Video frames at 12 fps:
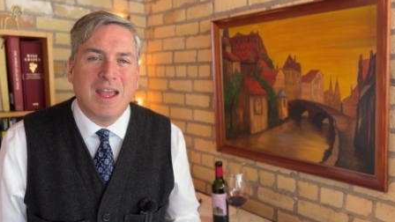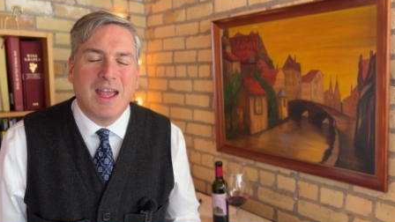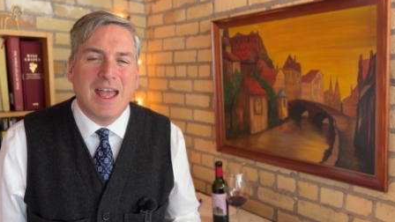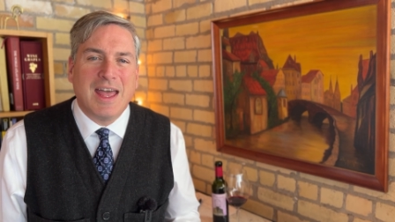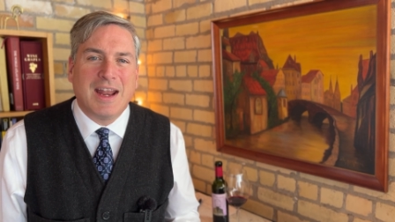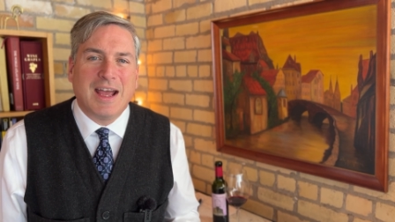
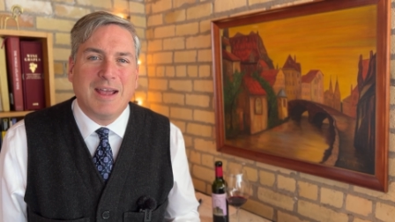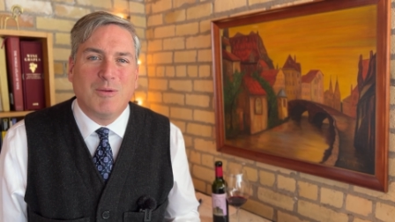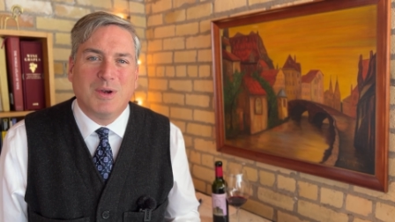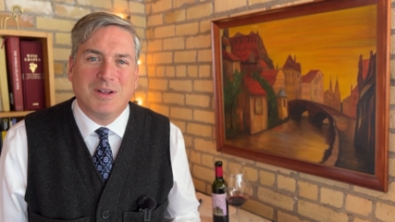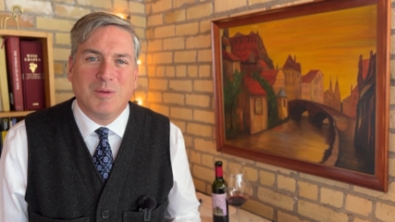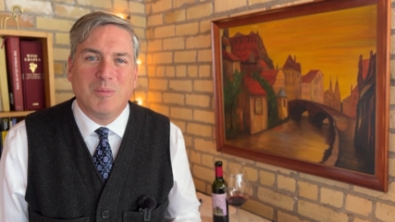And I
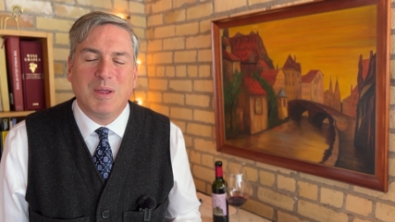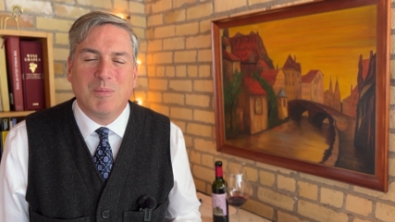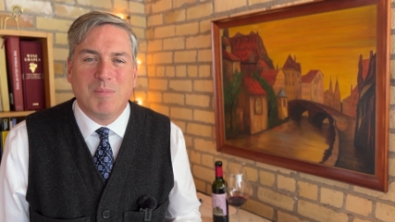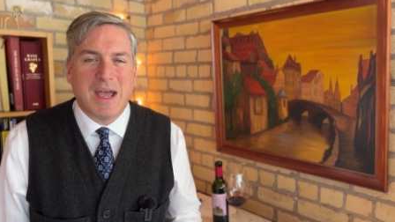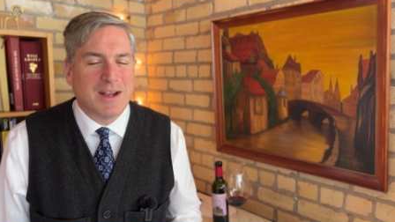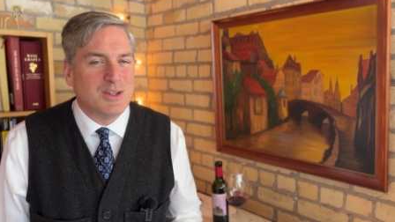will be
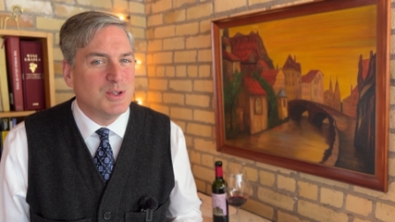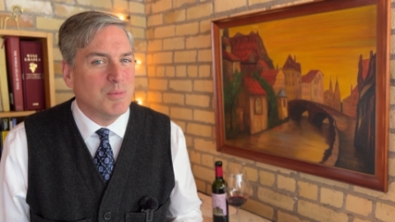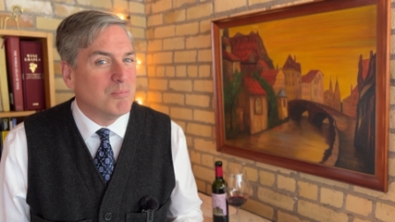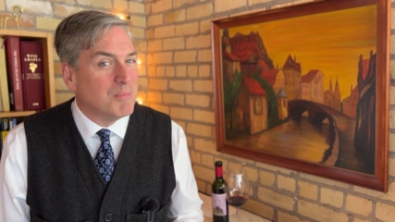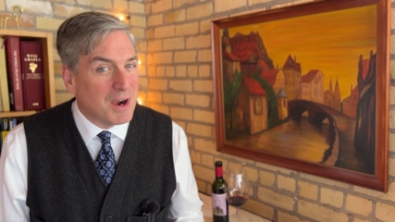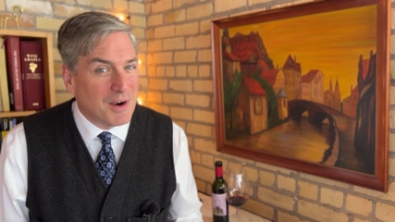back
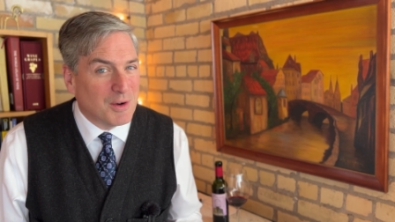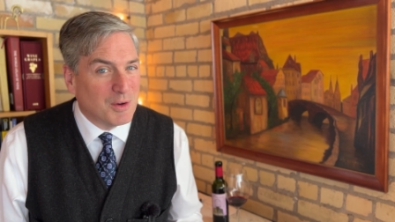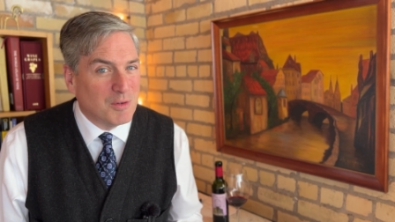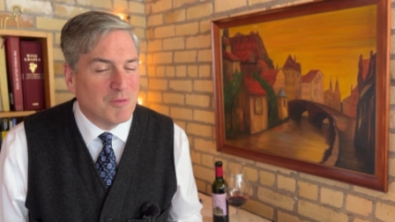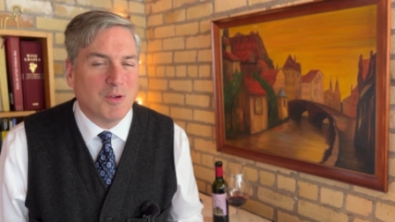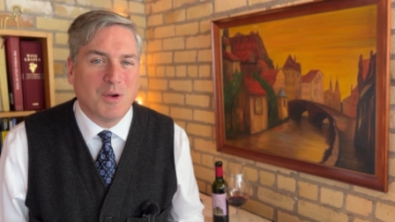tomorrow
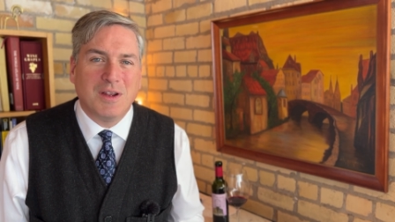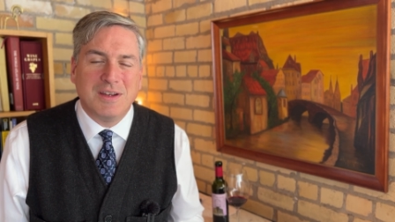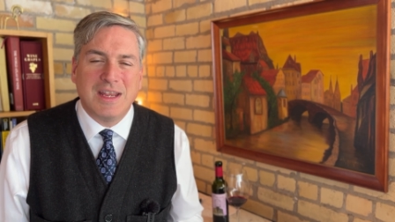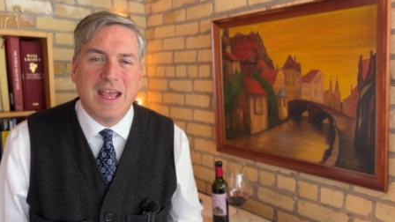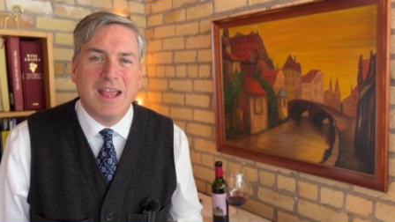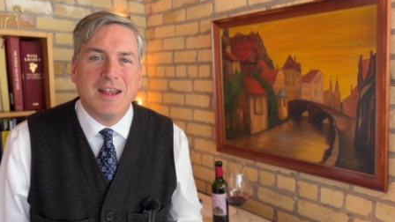for
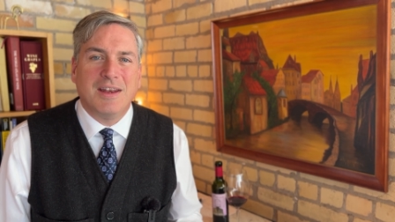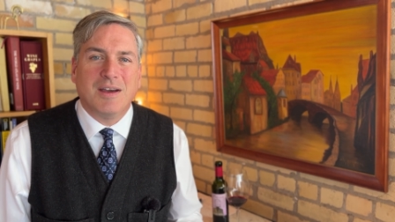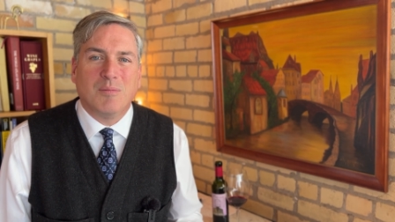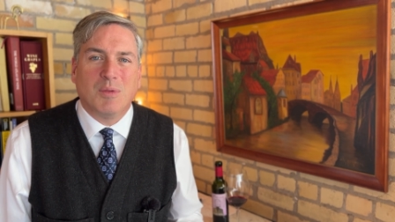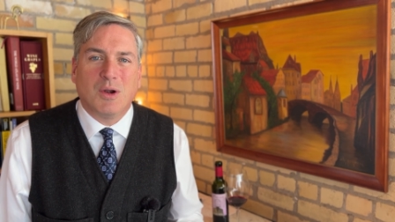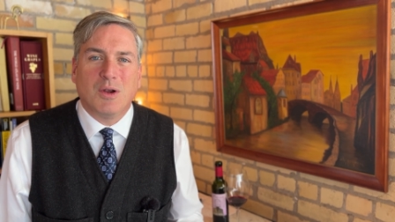day
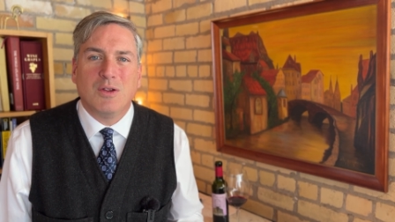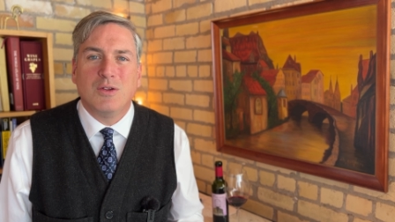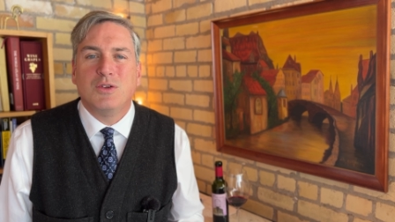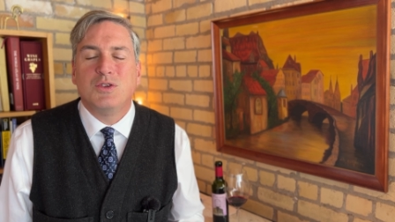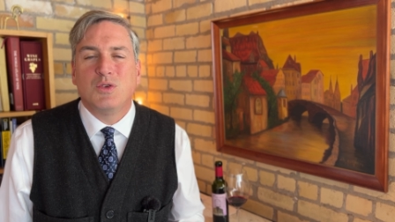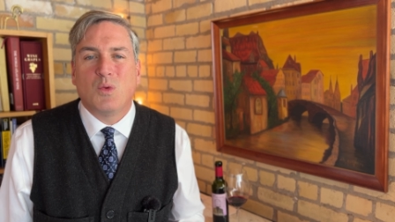number
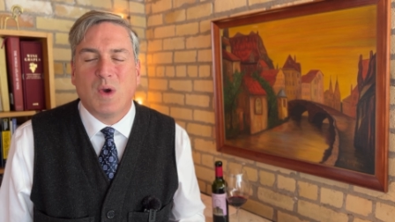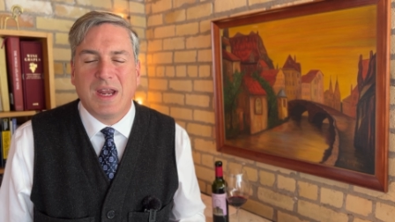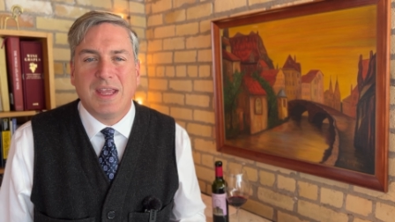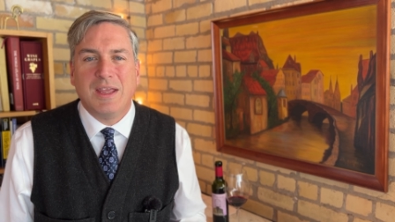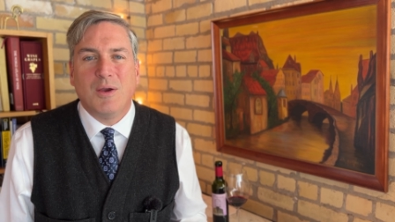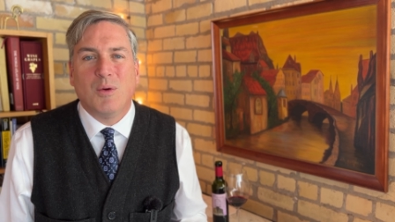
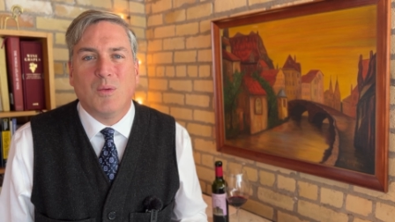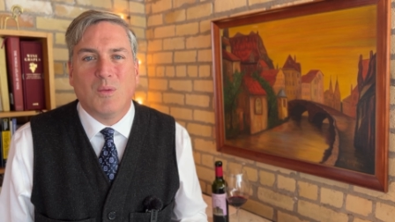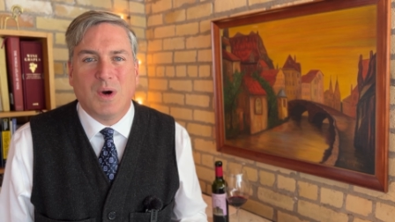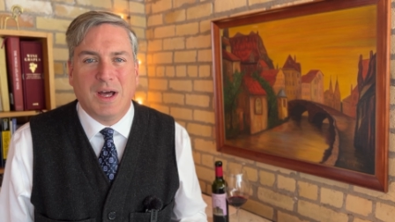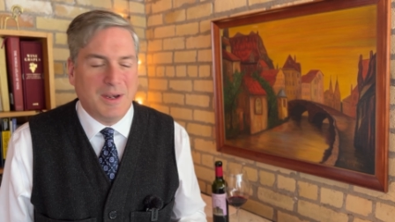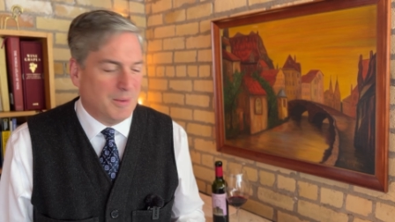
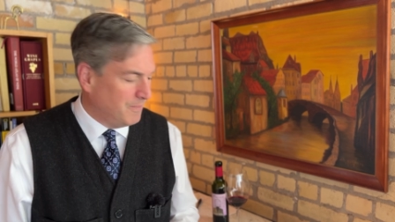21.